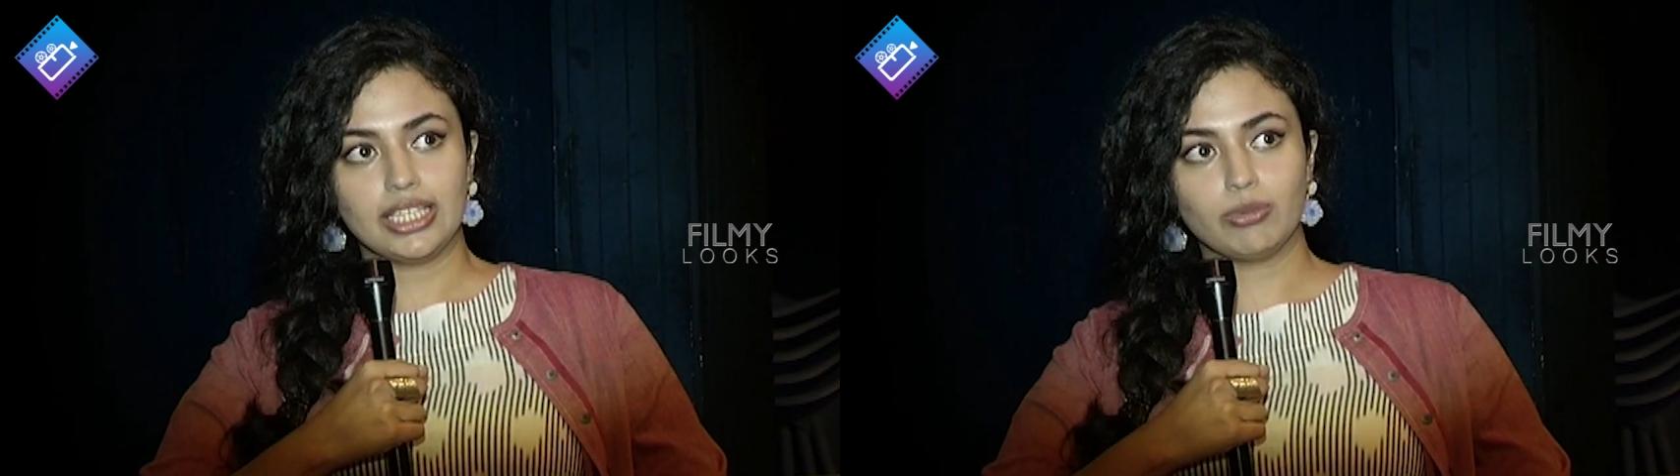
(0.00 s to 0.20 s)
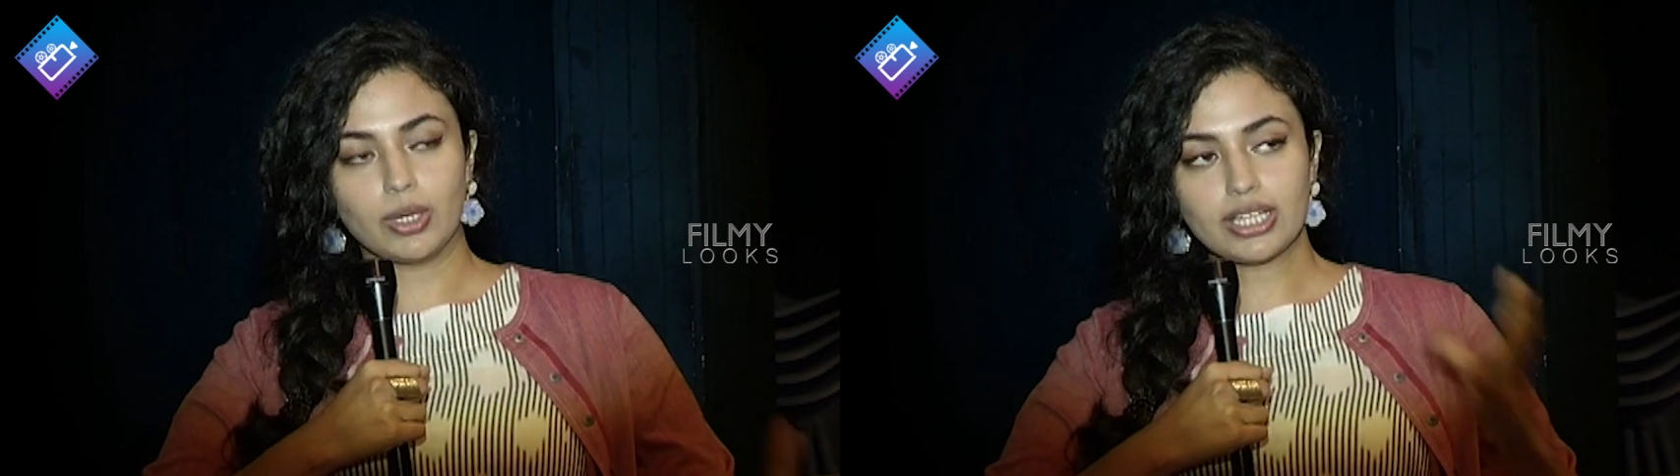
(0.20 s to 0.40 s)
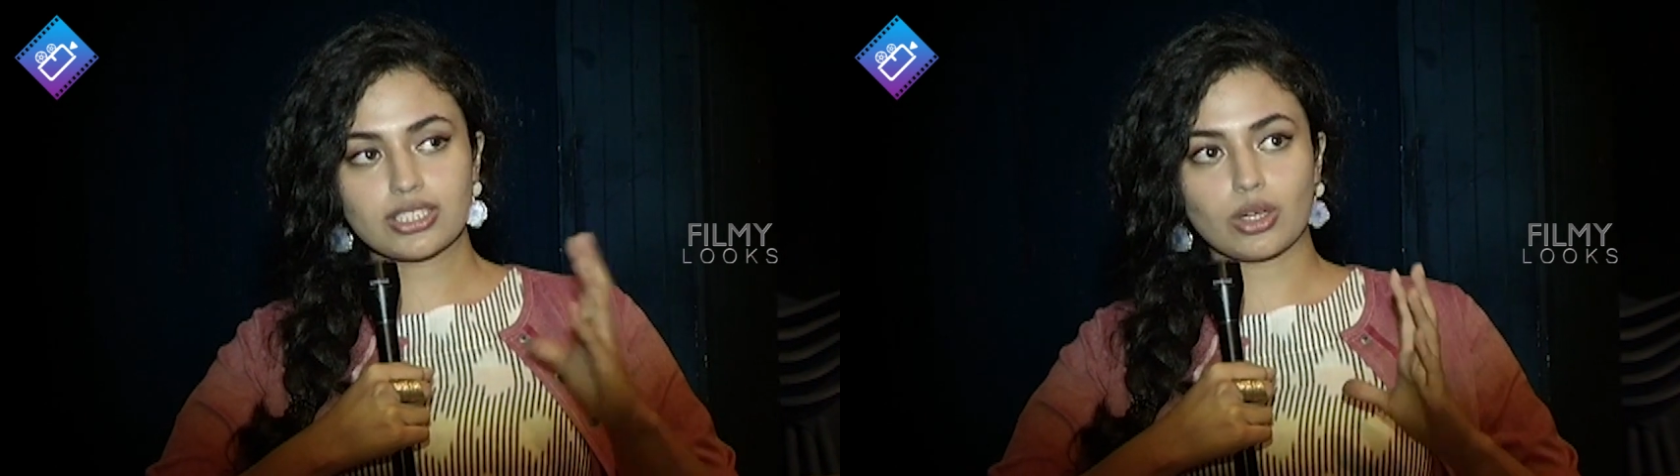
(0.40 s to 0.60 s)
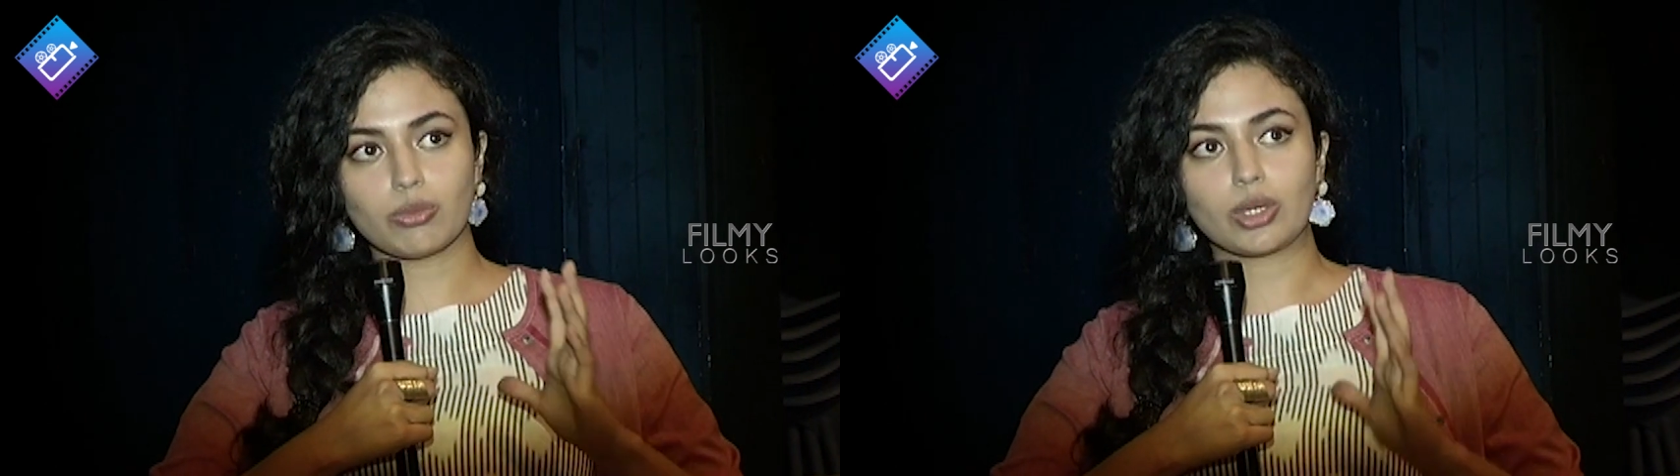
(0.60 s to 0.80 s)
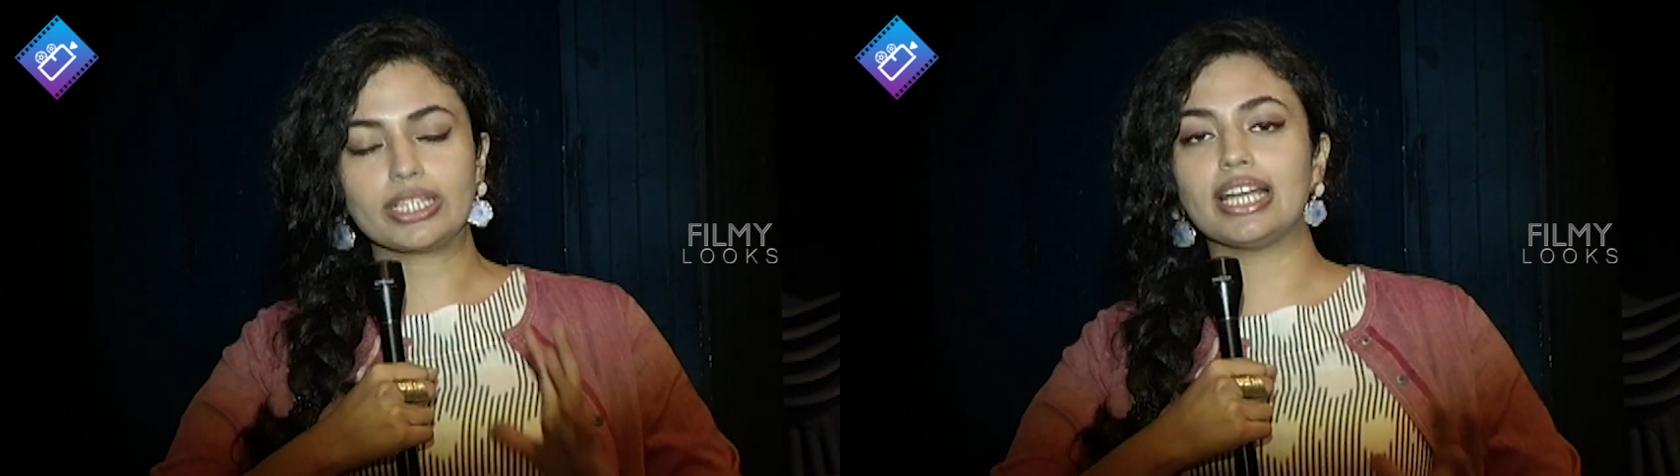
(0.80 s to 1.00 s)
he works
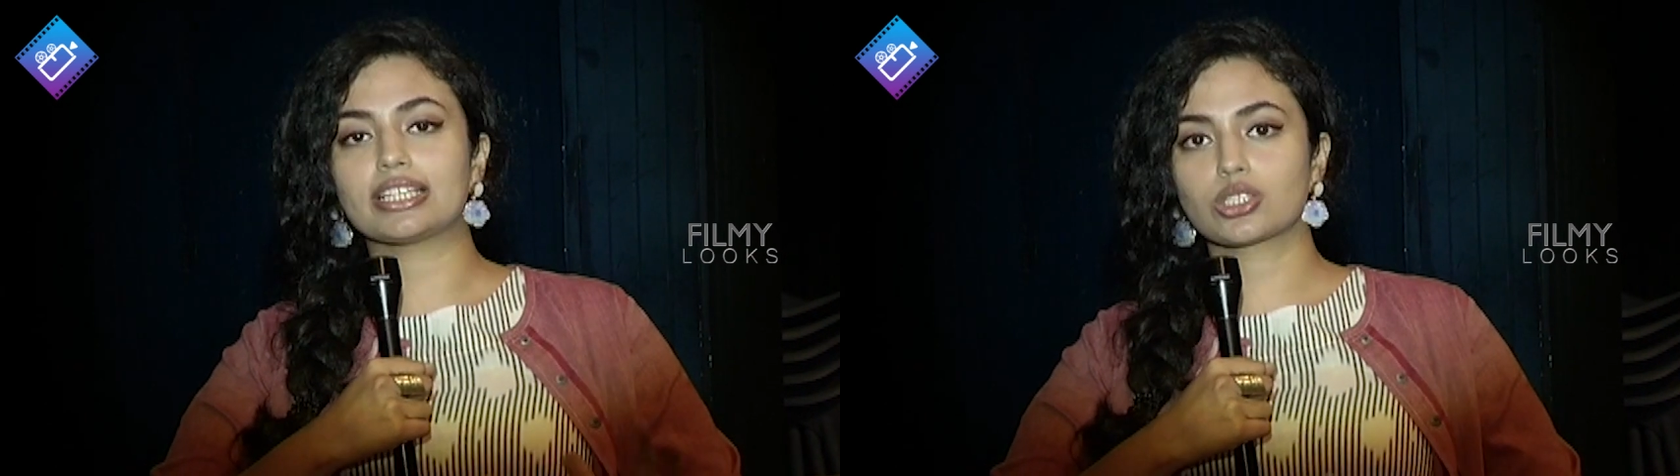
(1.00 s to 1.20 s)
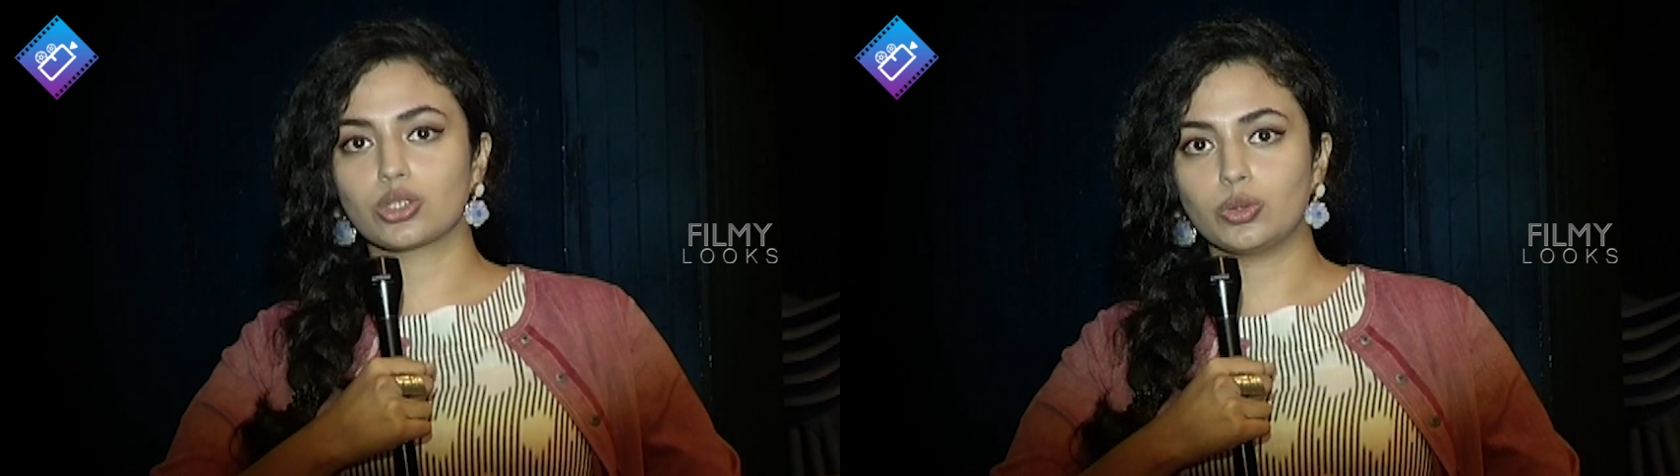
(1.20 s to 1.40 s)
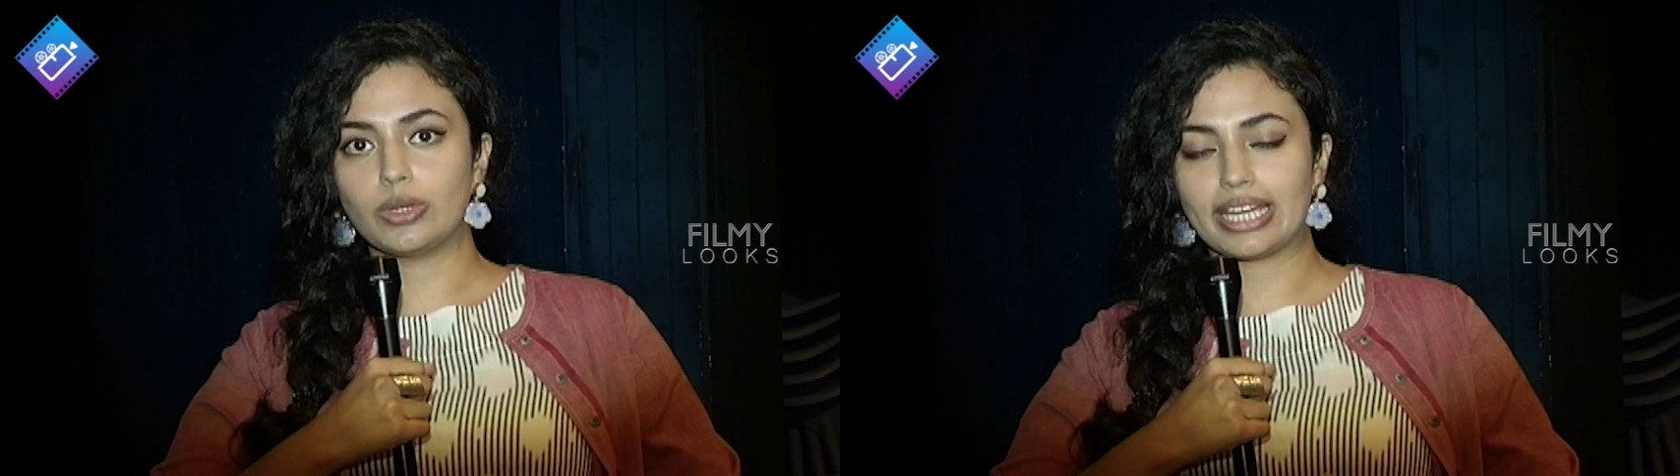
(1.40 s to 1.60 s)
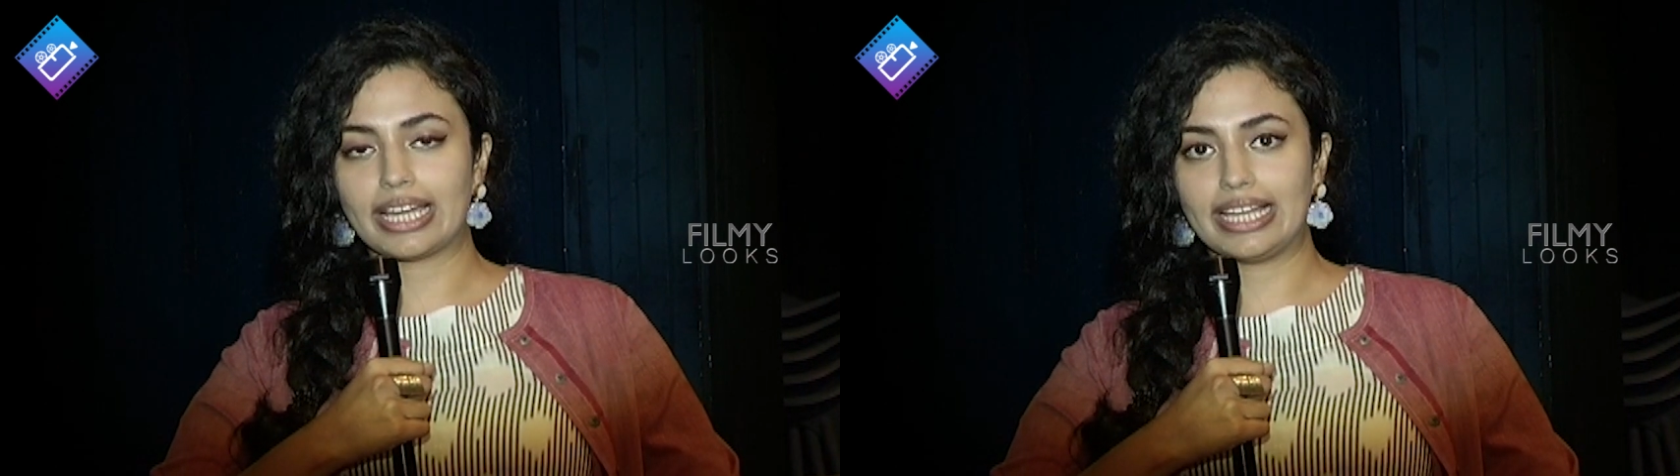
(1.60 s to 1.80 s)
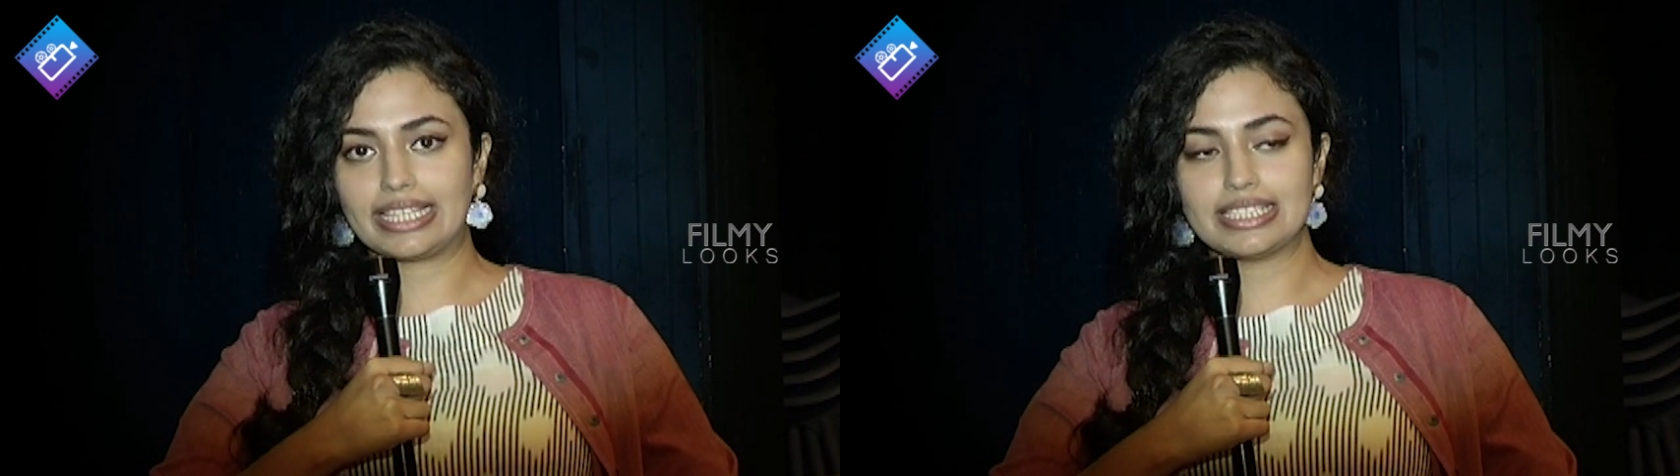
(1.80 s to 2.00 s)
on what he has to do and I, I,